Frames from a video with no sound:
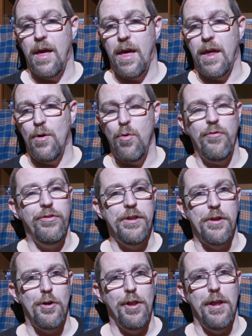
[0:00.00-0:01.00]
And hopefully
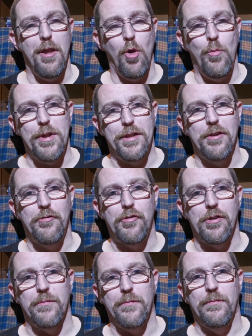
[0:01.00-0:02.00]
they're all a little bit
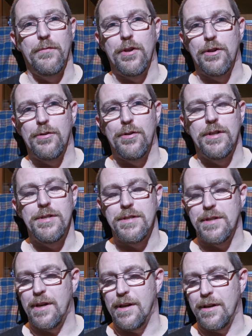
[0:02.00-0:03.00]
different, you know, and
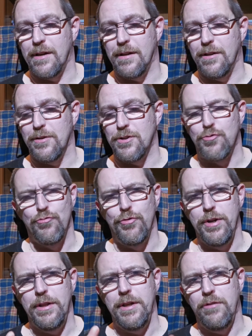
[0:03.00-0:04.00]
it's
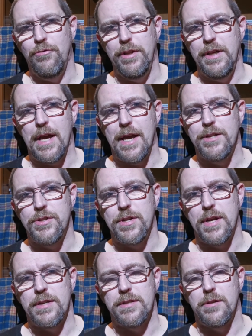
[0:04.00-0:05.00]
really, really
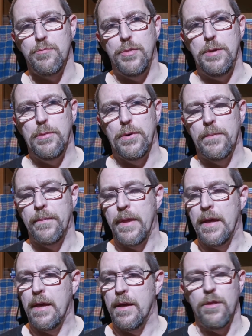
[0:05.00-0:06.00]
interesting people,
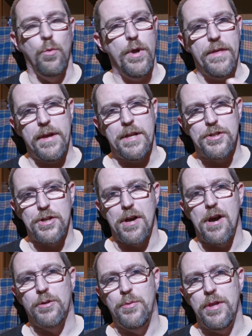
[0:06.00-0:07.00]
the way they
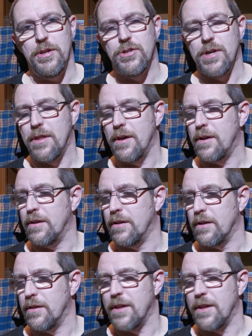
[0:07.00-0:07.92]
interact with each other and the